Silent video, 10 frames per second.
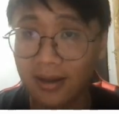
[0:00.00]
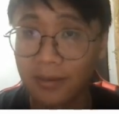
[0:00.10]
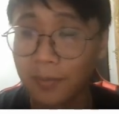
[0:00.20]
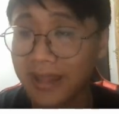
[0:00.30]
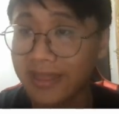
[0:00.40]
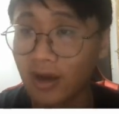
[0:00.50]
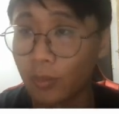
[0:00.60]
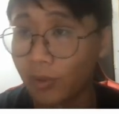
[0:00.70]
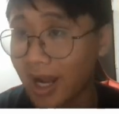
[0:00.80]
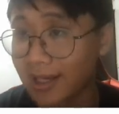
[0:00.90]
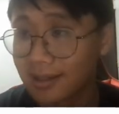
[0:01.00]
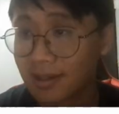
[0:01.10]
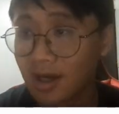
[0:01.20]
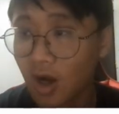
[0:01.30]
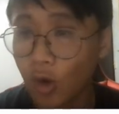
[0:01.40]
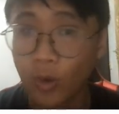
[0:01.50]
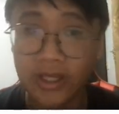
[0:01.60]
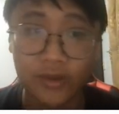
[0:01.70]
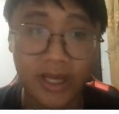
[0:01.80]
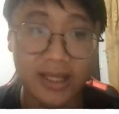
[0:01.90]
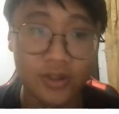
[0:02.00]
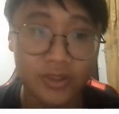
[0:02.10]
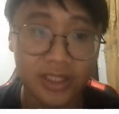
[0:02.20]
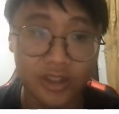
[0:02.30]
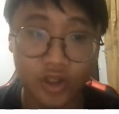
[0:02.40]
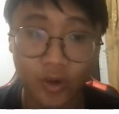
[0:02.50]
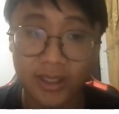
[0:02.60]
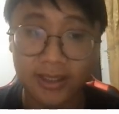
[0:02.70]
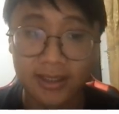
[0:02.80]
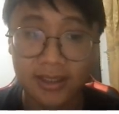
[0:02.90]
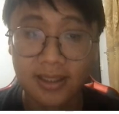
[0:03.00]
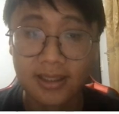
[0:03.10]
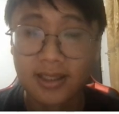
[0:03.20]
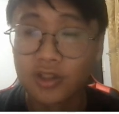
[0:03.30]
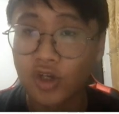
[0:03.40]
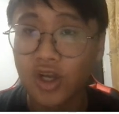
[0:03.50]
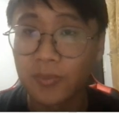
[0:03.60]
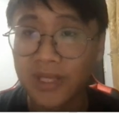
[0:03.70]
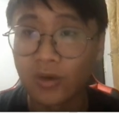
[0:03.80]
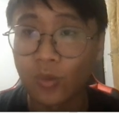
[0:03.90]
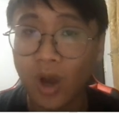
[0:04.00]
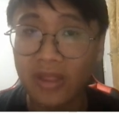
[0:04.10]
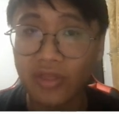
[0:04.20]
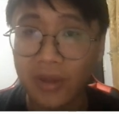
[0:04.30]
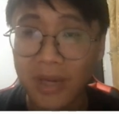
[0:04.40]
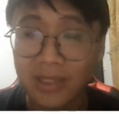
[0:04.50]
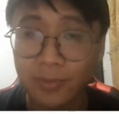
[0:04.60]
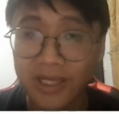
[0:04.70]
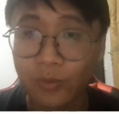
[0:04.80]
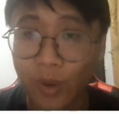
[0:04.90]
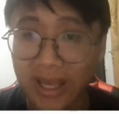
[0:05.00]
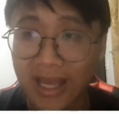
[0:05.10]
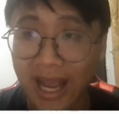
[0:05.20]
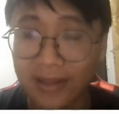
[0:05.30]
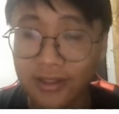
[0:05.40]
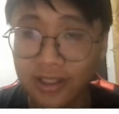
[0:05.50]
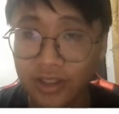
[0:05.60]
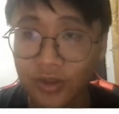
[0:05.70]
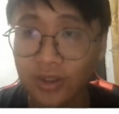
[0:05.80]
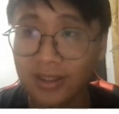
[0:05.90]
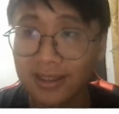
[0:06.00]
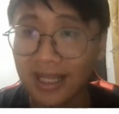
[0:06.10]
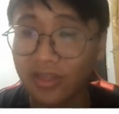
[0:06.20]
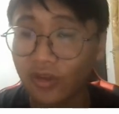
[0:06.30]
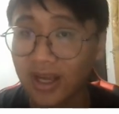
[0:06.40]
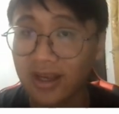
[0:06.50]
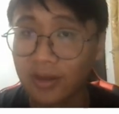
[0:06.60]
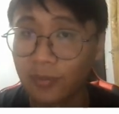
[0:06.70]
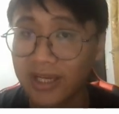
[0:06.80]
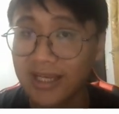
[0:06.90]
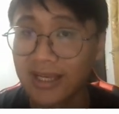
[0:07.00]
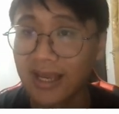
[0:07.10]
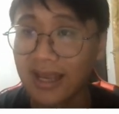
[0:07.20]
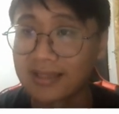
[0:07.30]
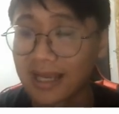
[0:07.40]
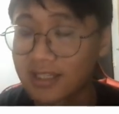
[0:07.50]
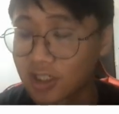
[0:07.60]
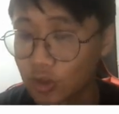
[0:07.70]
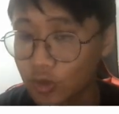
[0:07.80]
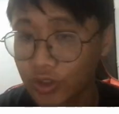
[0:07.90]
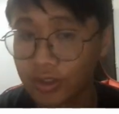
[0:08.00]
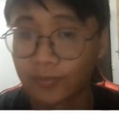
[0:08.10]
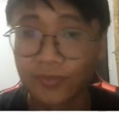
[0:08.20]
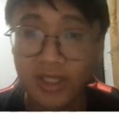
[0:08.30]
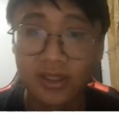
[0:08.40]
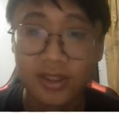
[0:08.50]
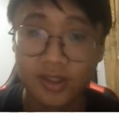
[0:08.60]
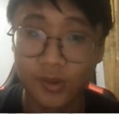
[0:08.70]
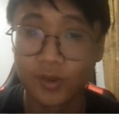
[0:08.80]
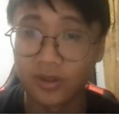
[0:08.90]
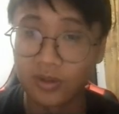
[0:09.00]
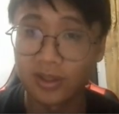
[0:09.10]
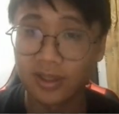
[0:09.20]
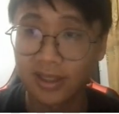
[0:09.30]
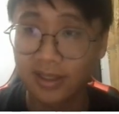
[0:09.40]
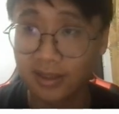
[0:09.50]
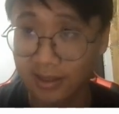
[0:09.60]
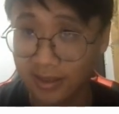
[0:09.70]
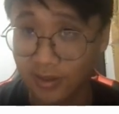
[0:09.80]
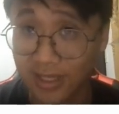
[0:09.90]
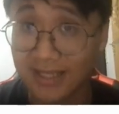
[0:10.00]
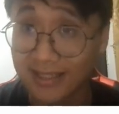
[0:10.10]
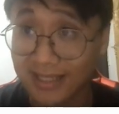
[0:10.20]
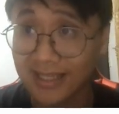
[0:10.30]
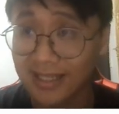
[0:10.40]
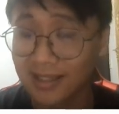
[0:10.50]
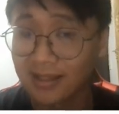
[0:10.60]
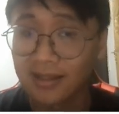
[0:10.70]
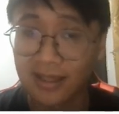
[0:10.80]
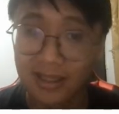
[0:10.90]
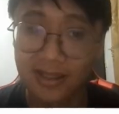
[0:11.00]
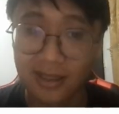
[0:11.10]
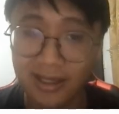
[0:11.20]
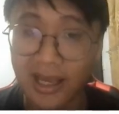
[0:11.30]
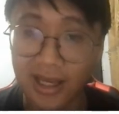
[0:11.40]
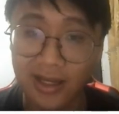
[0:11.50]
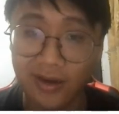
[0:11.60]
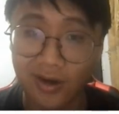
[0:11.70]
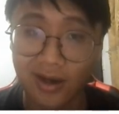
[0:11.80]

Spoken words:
method or block, or you can use the join. Join means one thread must be wait until a last thread complete its execution. So you can see it can